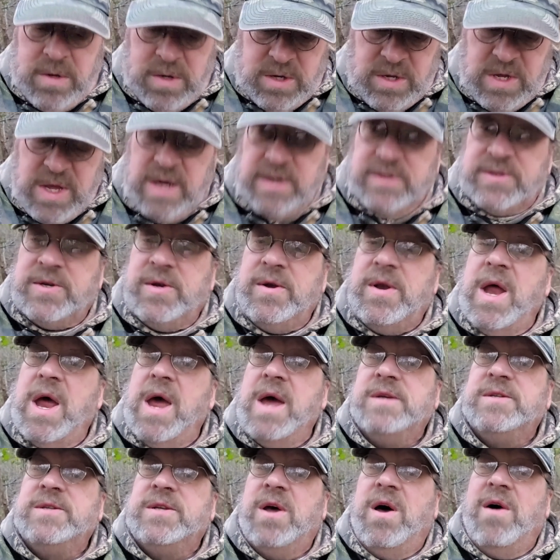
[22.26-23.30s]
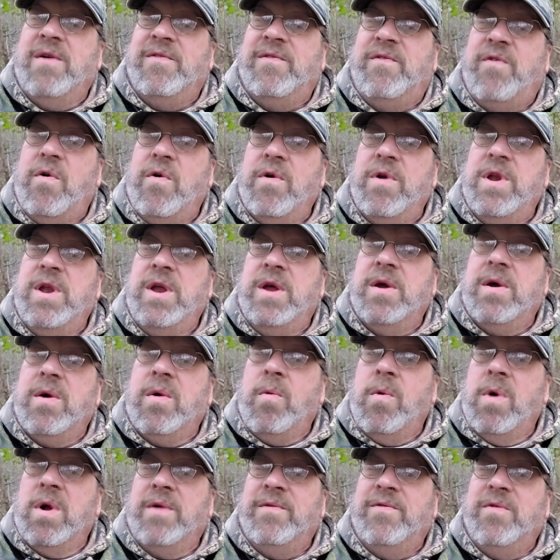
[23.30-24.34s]
Yesterday I saw four deer,
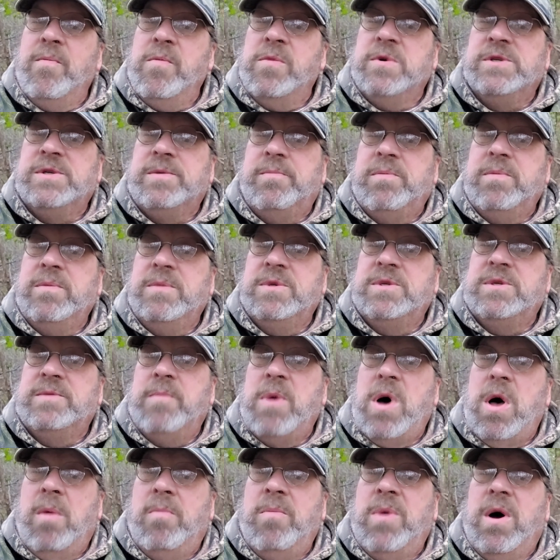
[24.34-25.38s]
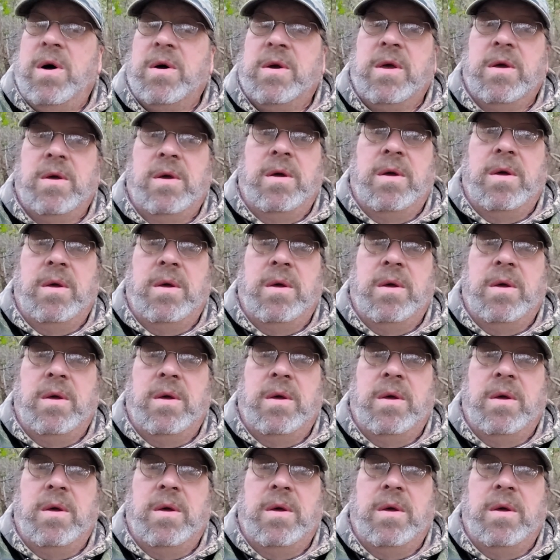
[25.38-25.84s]
one of them was a small buck.